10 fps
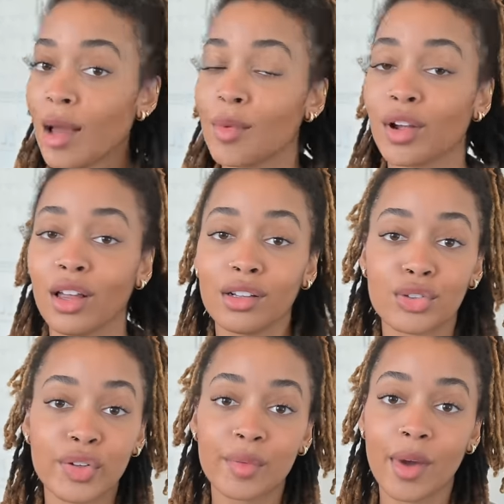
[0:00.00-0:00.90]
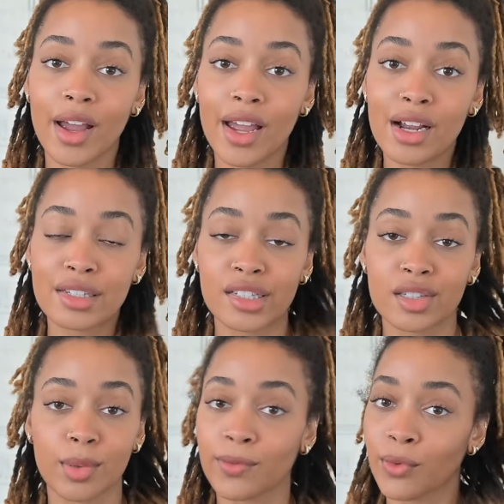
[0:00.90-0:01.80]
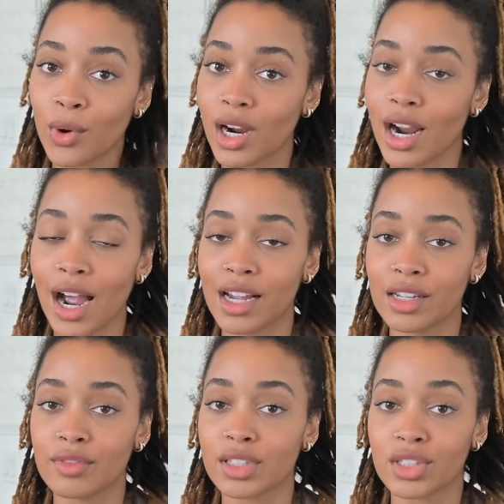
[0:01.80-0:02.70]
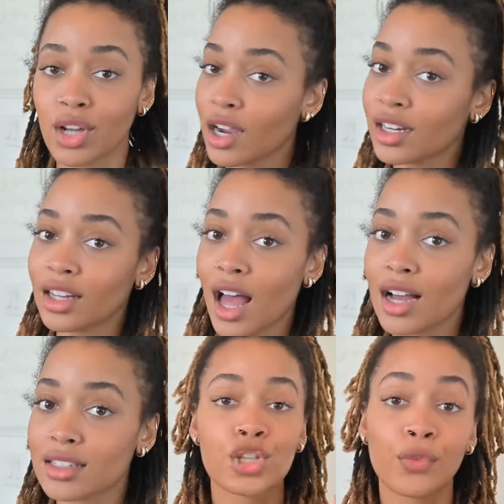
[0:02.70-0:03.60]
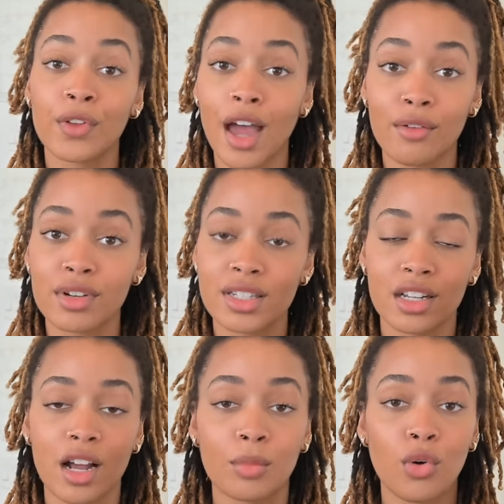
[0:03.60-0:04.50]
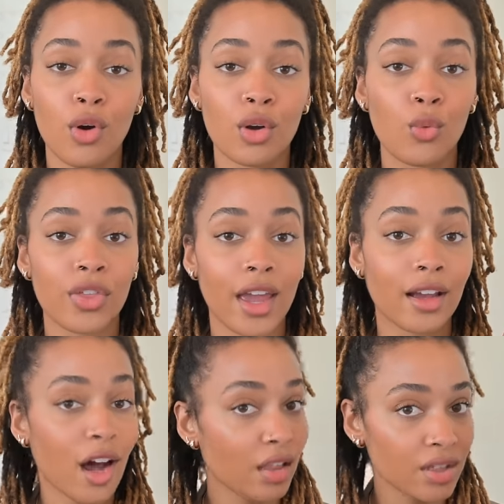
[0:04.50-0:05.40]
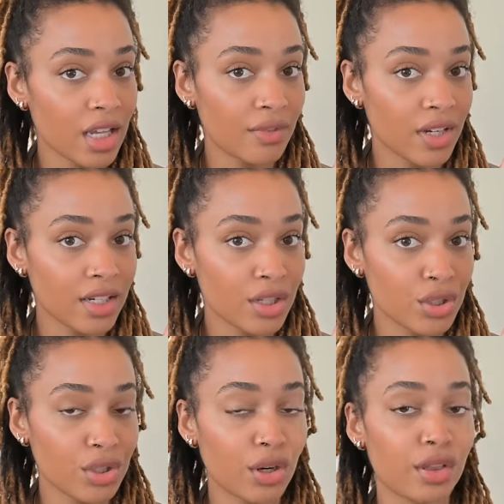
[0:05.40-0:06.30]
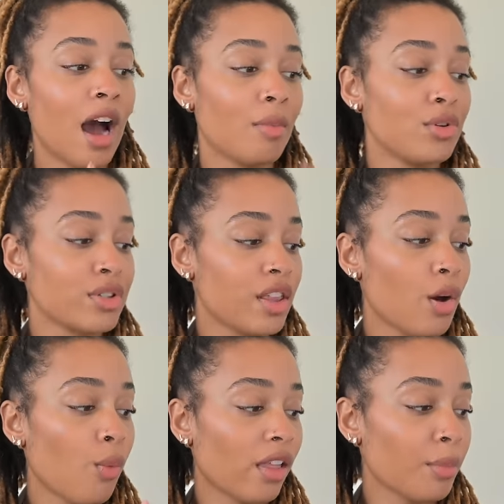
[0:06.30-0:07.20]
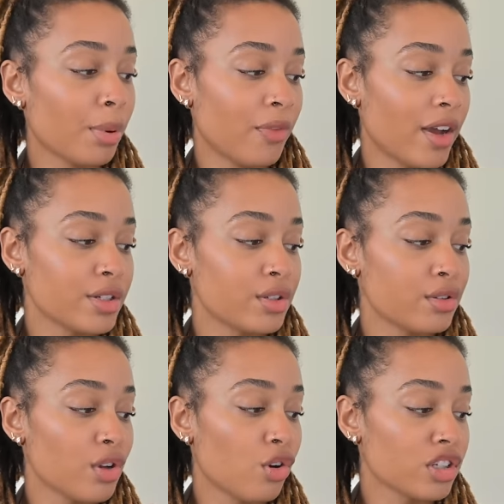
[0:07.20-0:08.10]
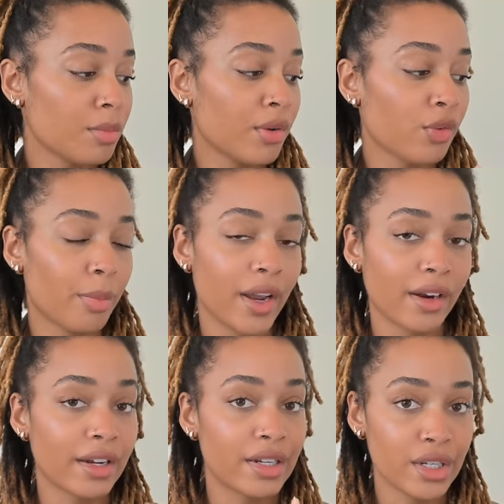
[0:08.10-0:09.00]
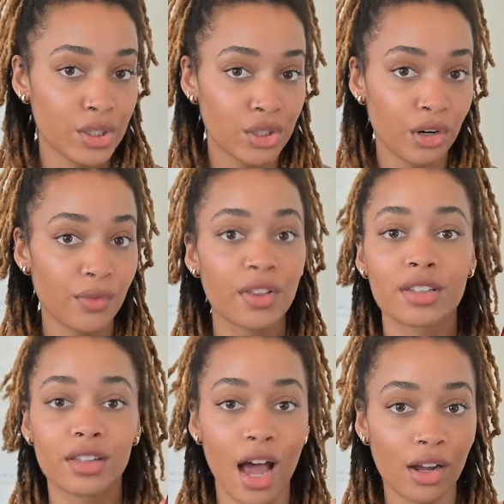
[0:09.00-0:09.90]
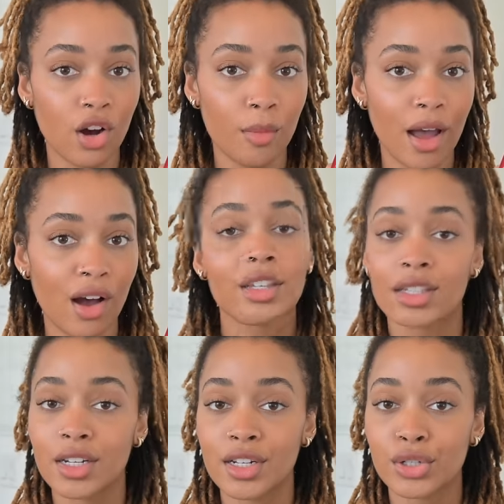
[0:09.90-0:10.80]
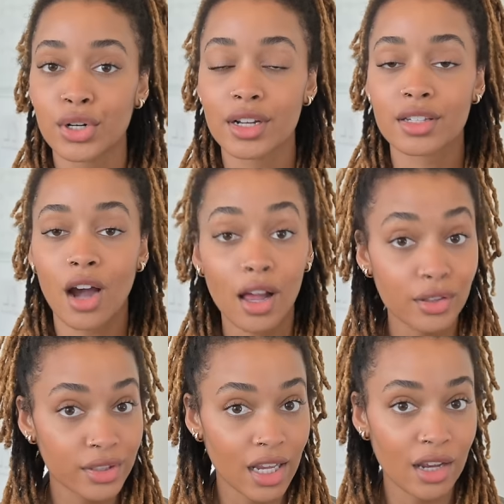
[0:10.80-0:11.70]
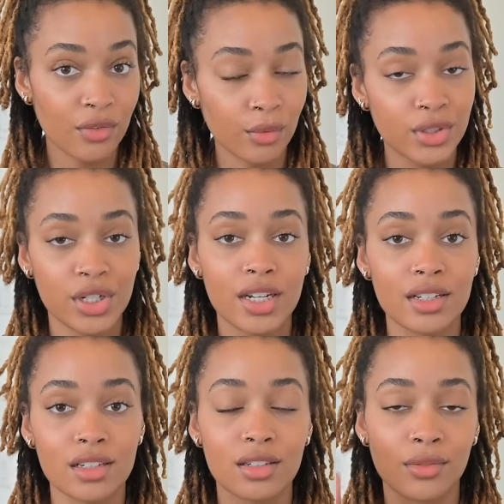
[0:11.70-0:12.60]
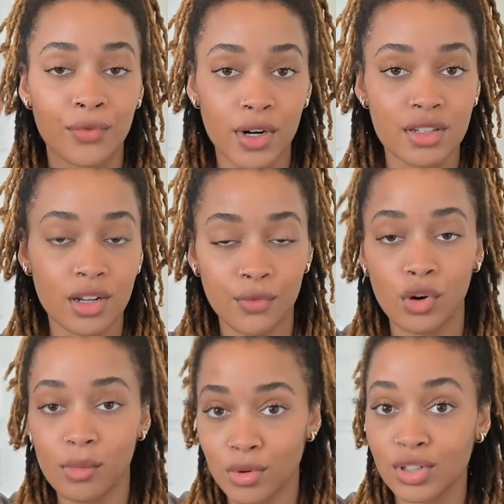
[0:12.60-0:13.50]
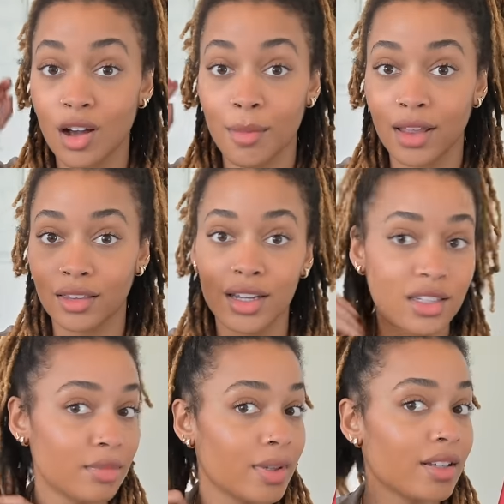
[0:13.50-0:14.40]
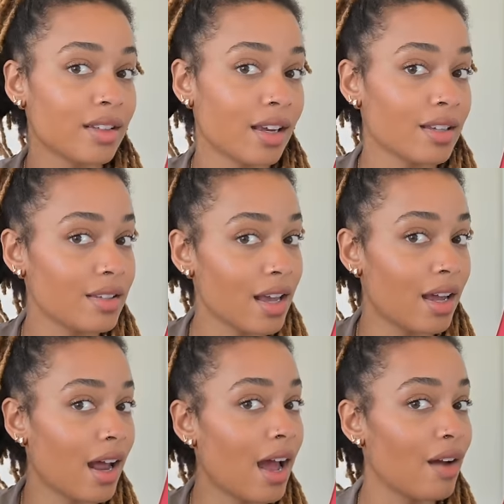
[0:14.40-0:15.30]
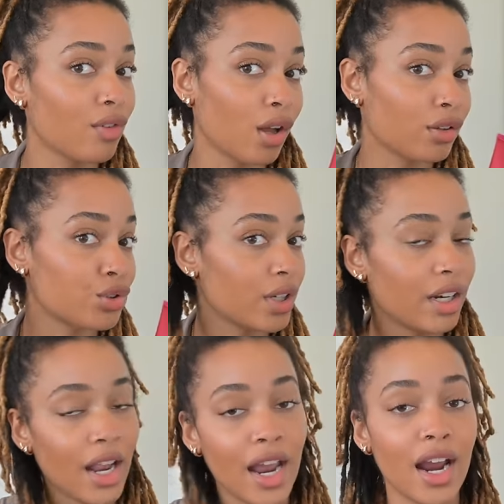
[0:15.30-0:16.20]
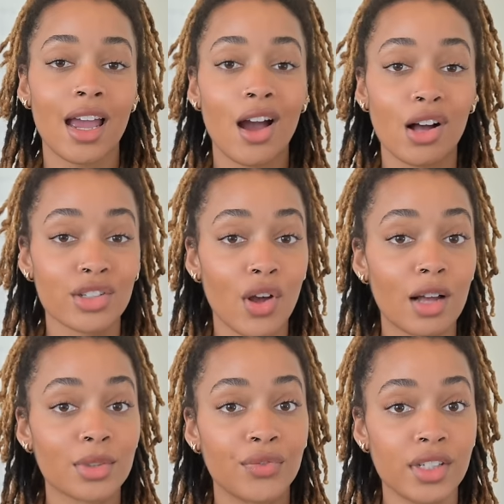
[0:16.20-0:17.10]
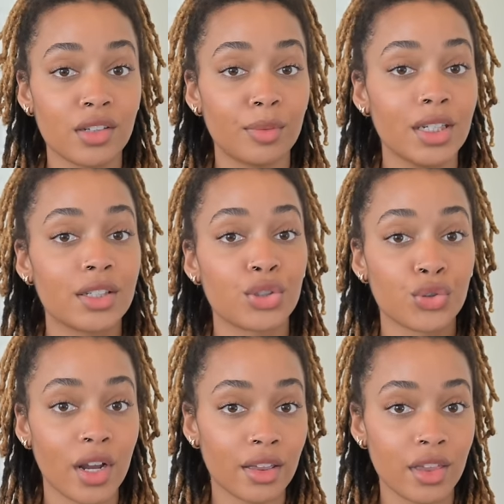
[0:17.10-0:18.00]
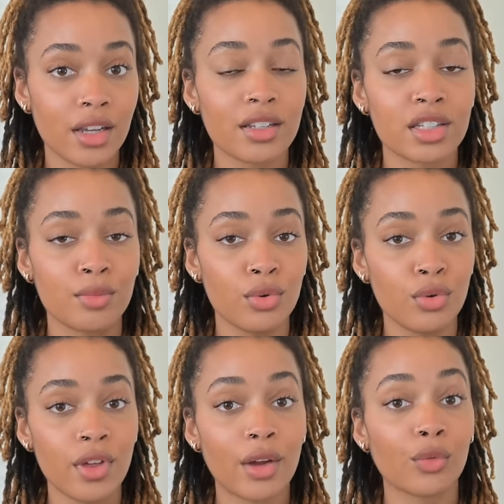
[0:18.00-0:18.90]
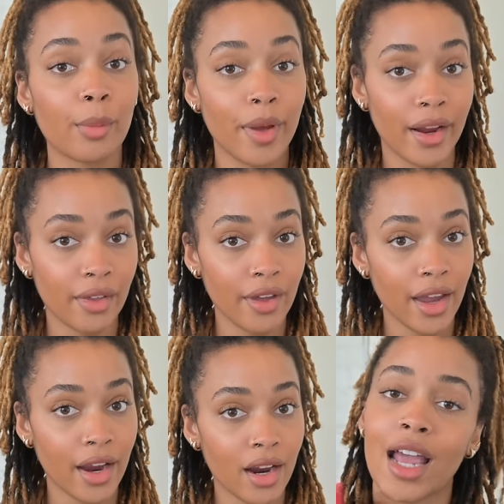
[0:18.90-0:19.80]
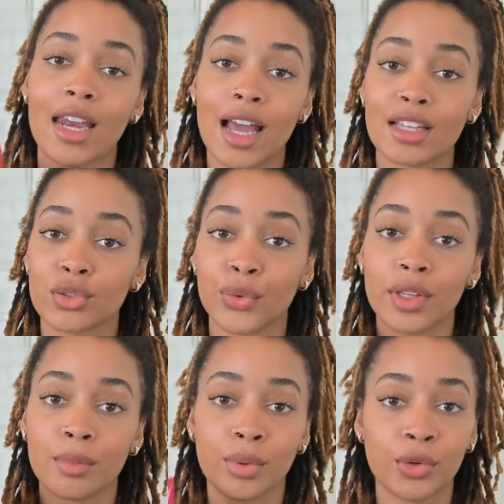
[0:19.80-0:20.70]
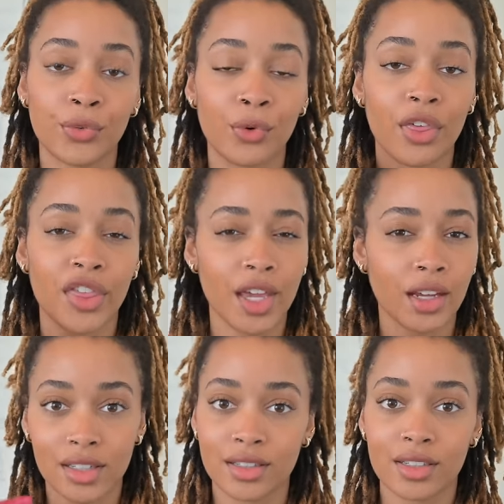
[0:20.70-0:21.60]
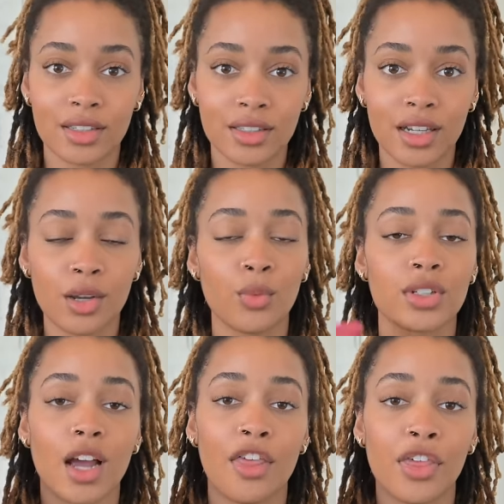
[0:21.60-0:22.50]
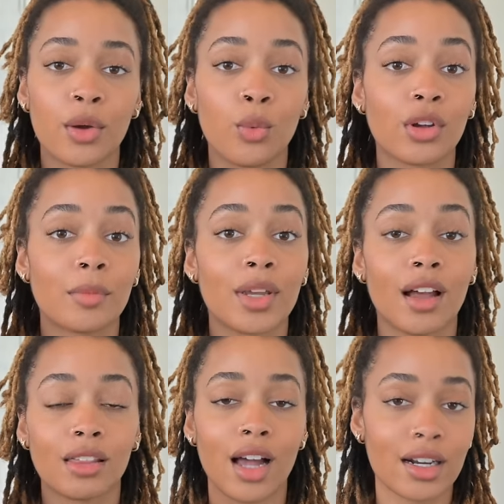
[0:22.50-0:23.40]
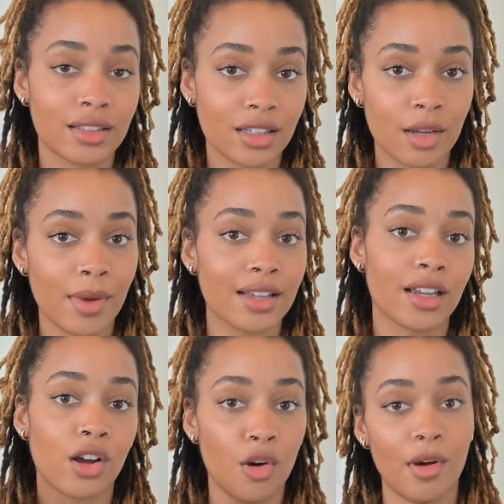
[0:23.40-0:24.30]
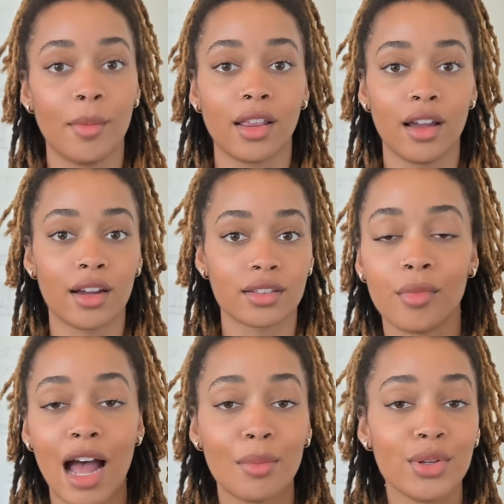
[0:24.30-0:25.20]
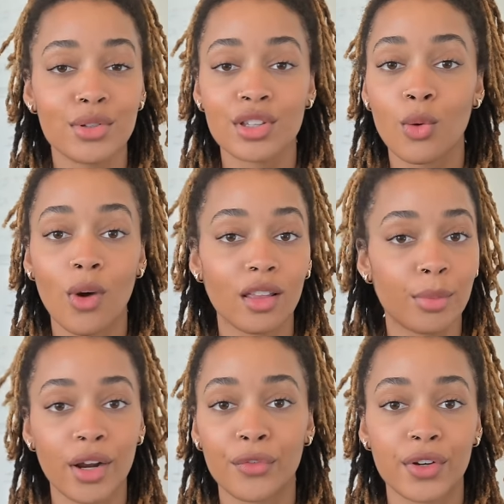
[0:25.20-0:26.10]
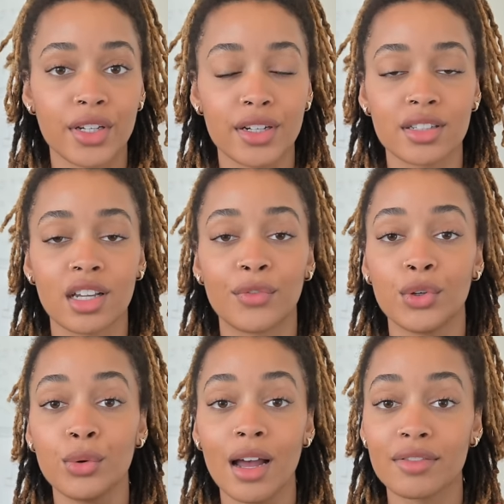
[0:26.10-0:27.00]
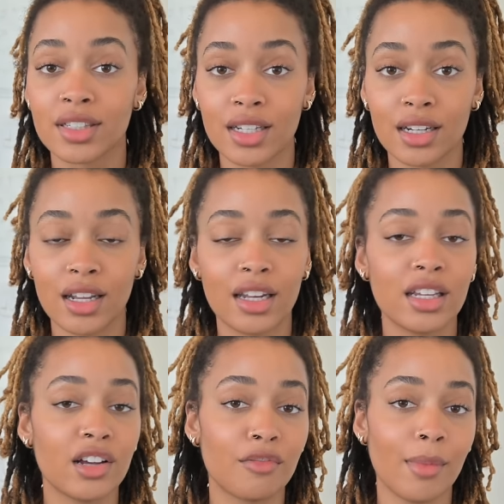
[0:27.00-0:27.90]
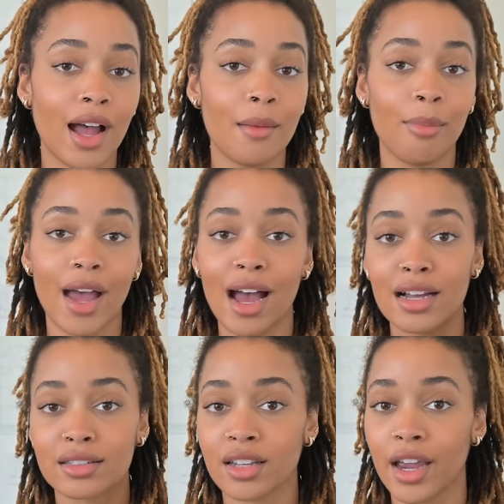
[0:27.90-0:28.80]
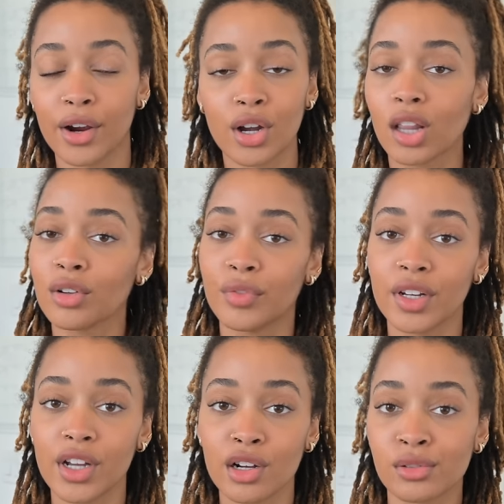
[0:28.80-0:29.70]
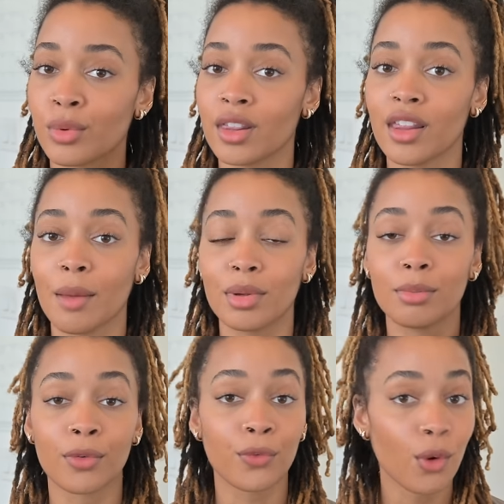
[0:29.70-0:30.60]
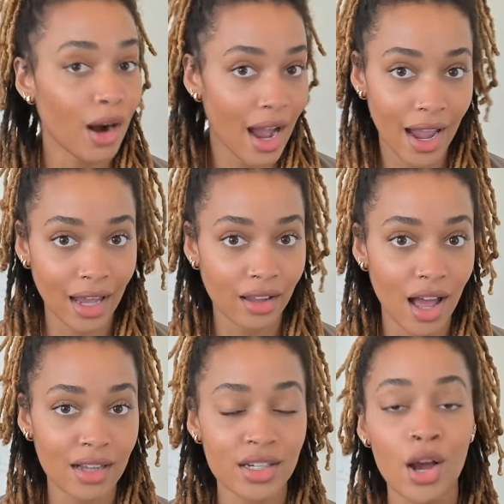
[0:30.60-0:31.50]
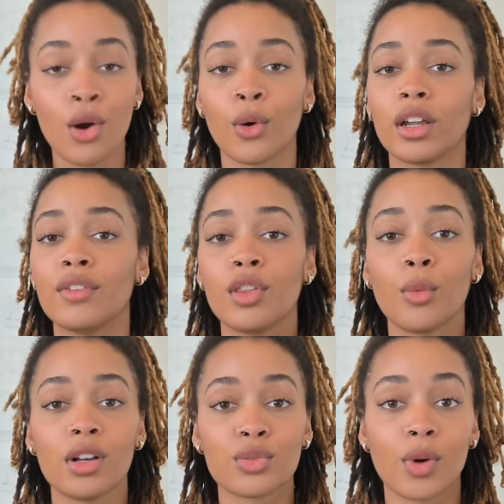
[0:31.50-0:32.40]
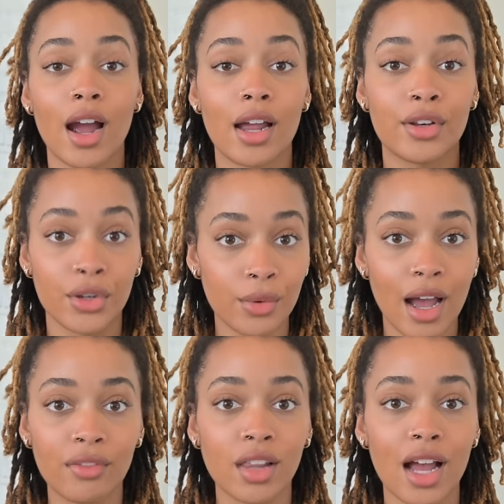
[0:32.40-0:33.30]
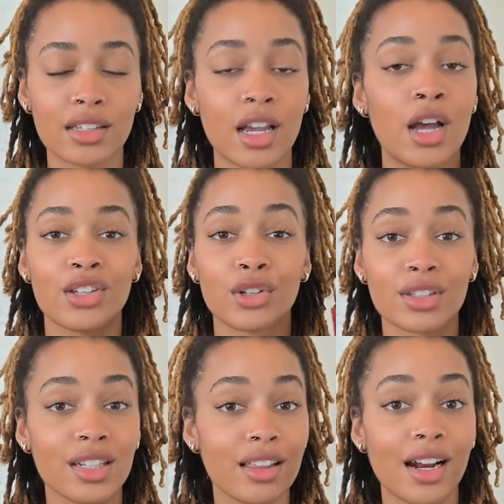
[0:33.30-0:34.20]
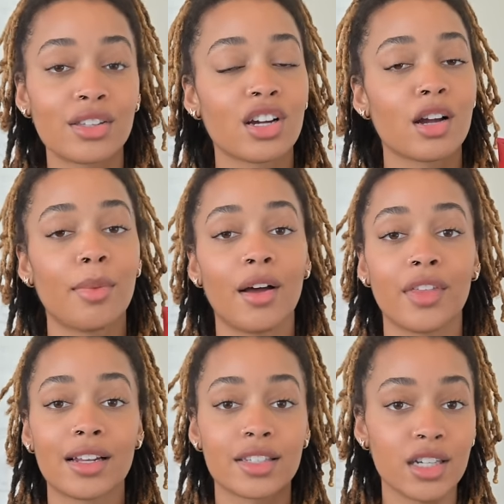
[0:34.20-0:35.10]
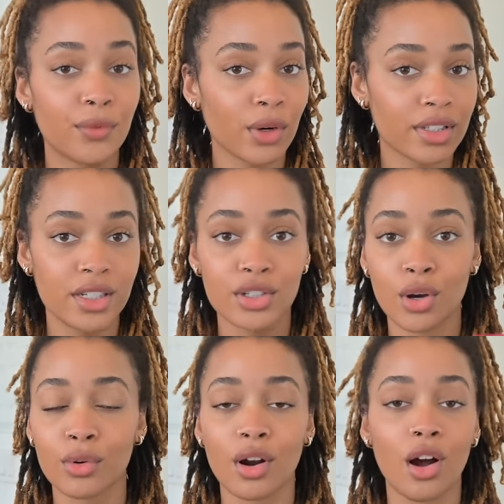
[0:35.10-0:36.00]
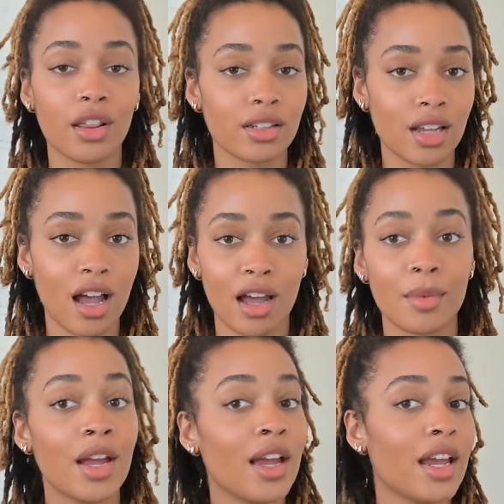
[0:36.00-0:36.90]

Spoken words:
I've been color treating my hair since before I even started locks. So for that reason, I'm going with a color safe conditioner. I'm using the Wella Professionals Ultimate Repair Conditioner for this lock comb out. This conditioner is color safe, which is first and foremost on my list because, like I said, I have color treated hair. It also helps visibly strengthen, smooth, and repair the hair. And it has a really beautiful thick consistency, which I think will give me a lot of slip as I comb out my locks. I've been using the Wella brand for years. If you have seen any of my past hair color videos, whether that be before I had locks or even the ones where I do have locks, you'll see that I talk about that T14 toner all the time.